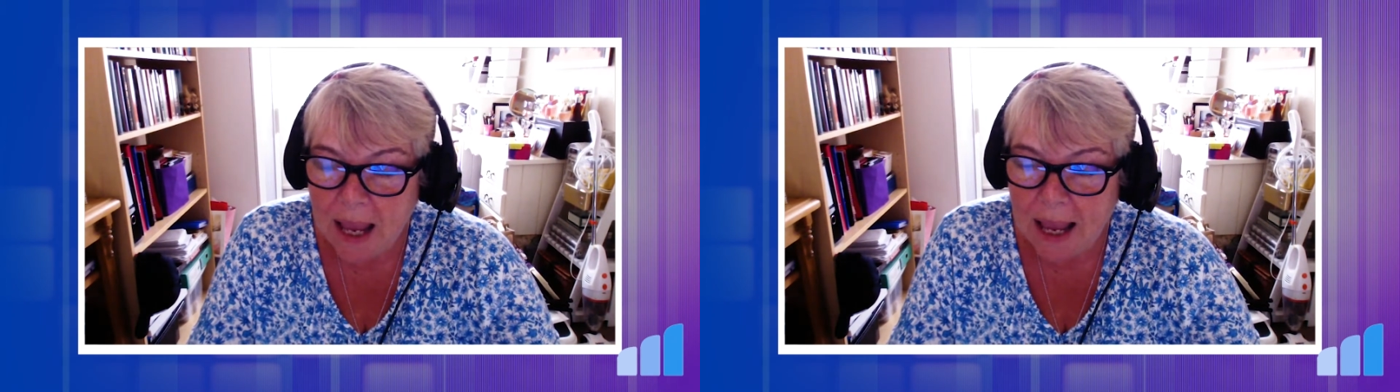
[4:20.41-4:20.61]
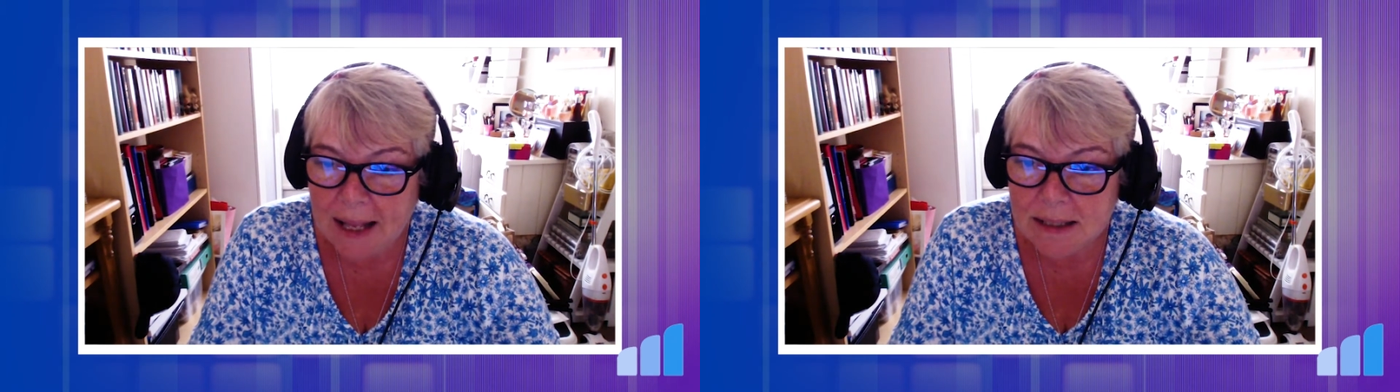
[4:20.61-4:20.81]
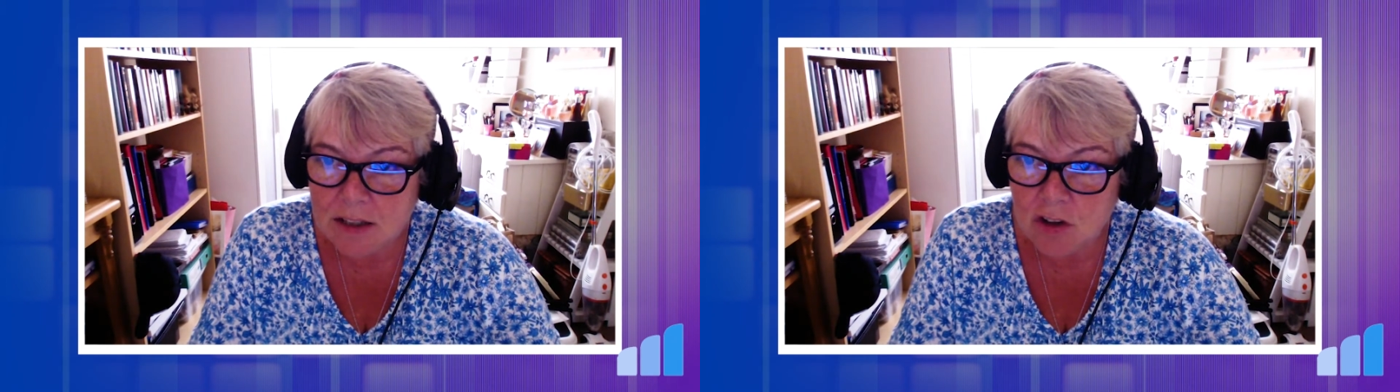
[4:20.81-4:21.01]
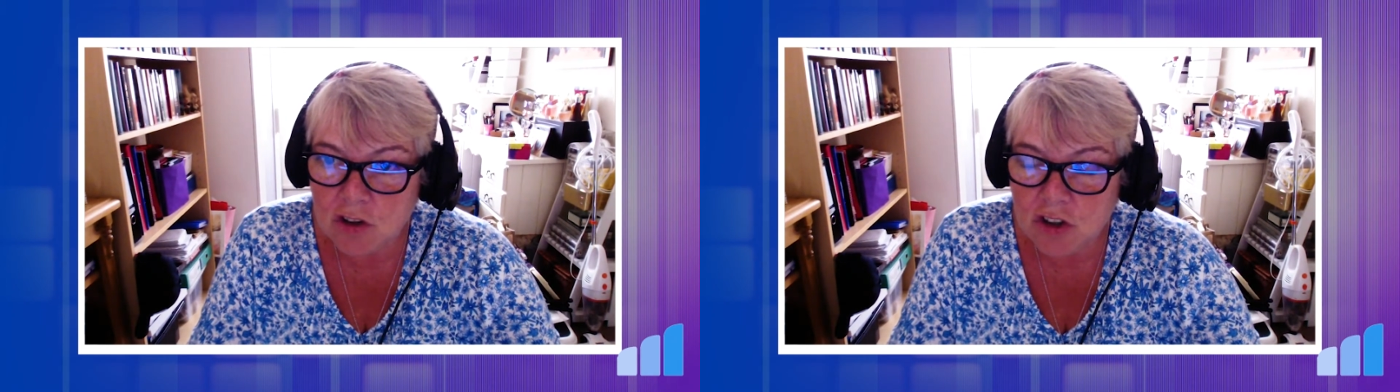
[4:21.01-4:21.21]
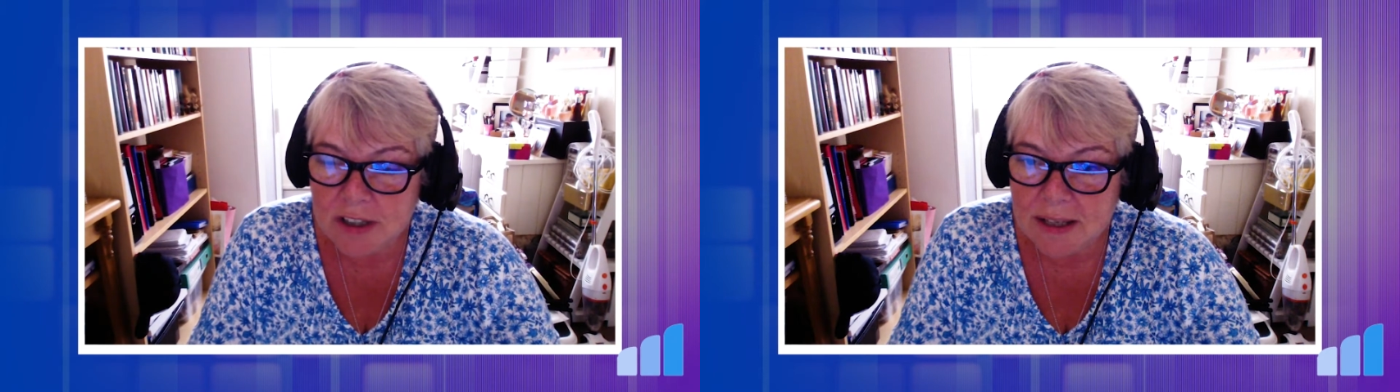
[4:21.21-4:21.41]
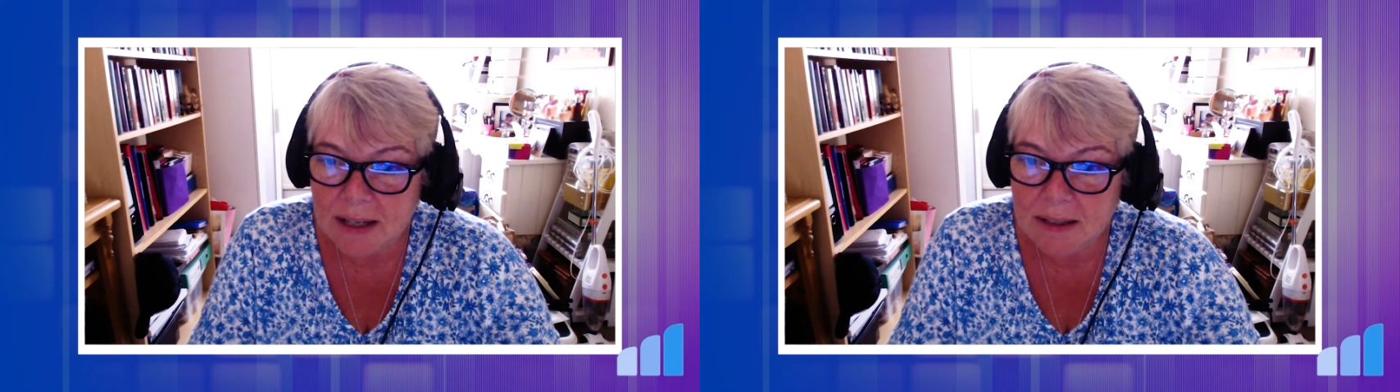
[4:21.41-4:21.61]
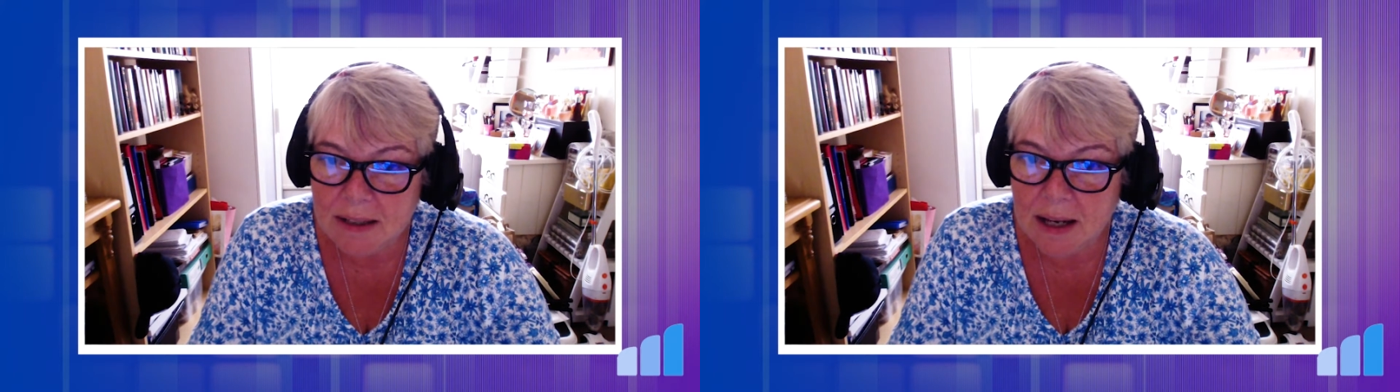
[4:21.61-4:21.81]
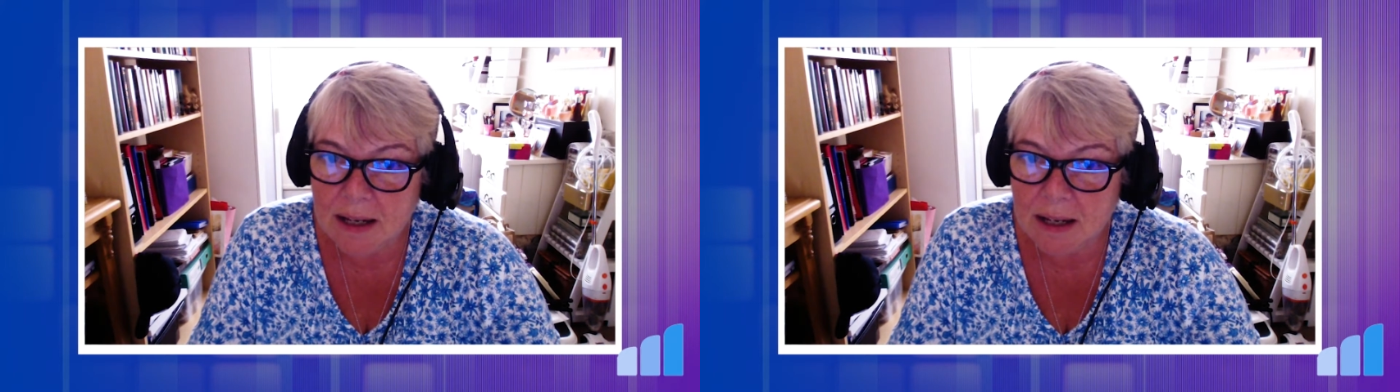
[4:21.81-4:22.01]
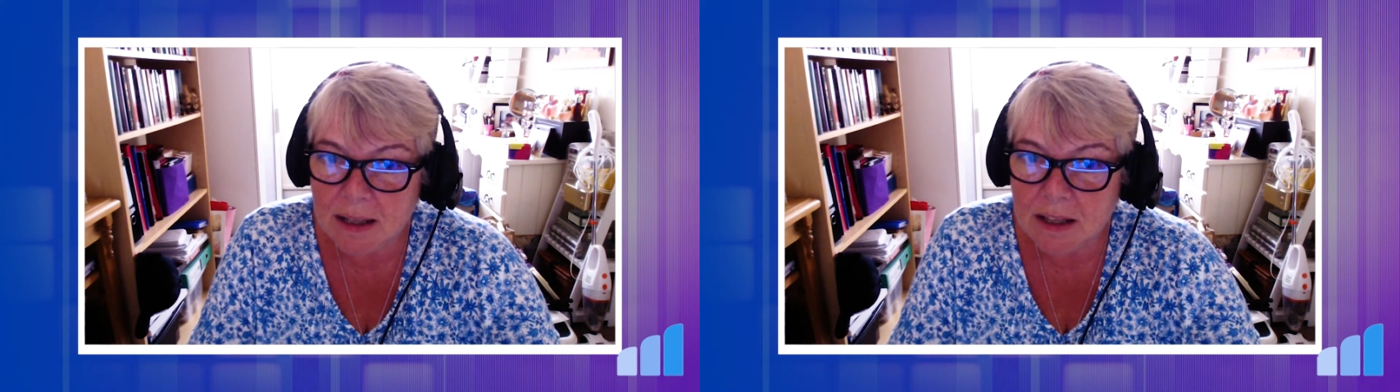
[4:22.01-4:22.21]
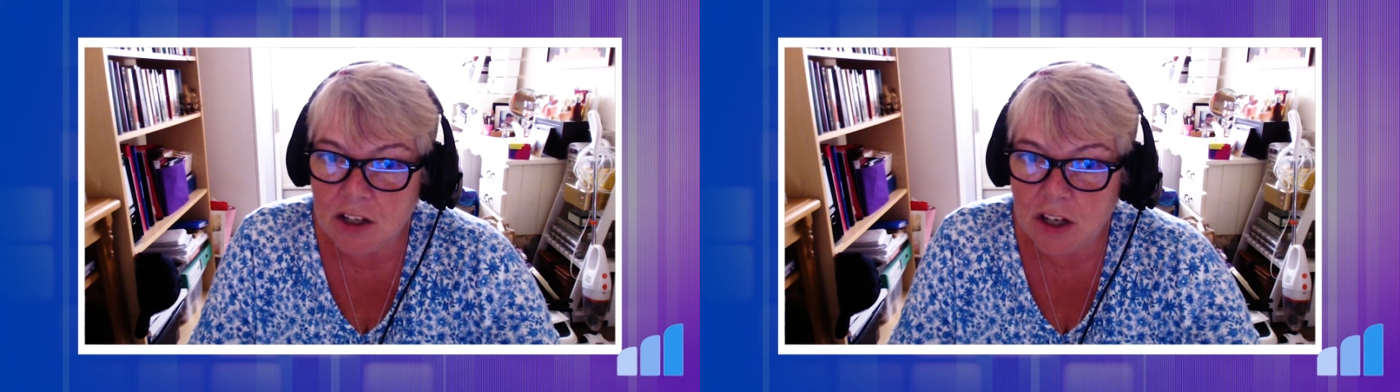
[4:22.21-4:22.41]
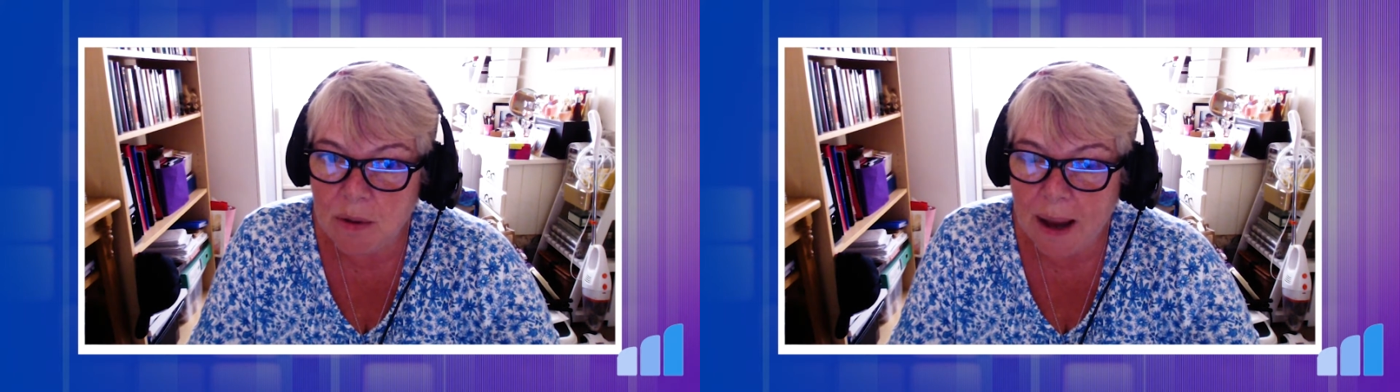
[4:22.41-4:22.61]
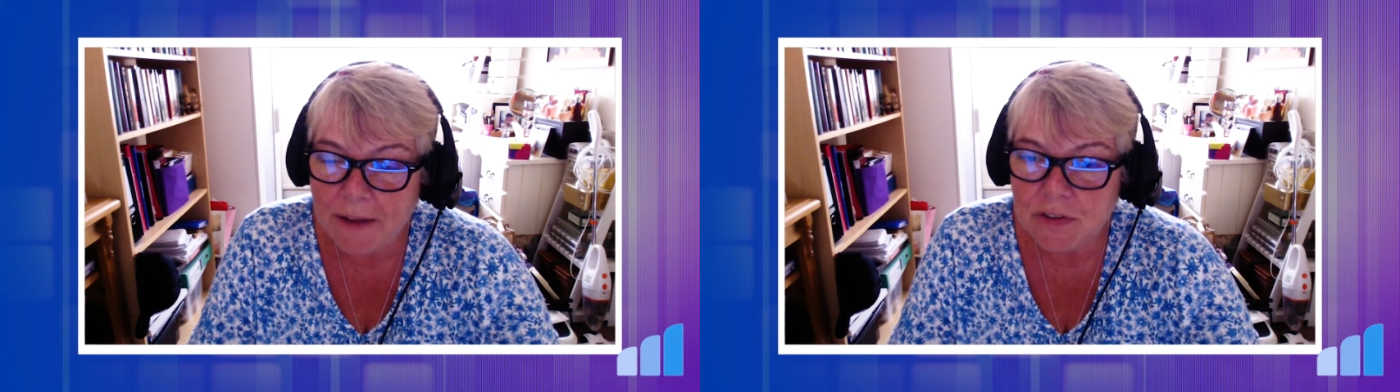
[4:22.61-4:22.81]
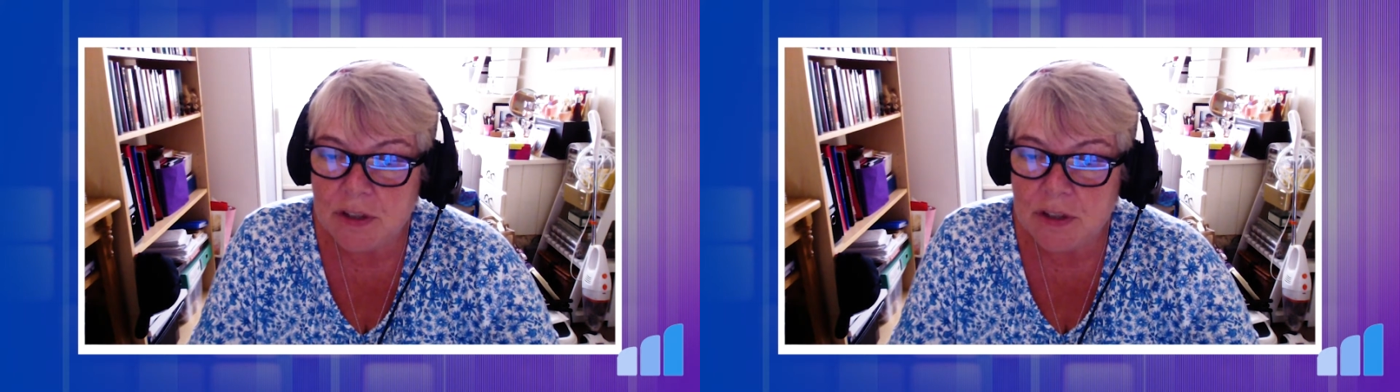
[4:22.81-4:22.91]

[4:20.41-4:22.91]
and understanding that you have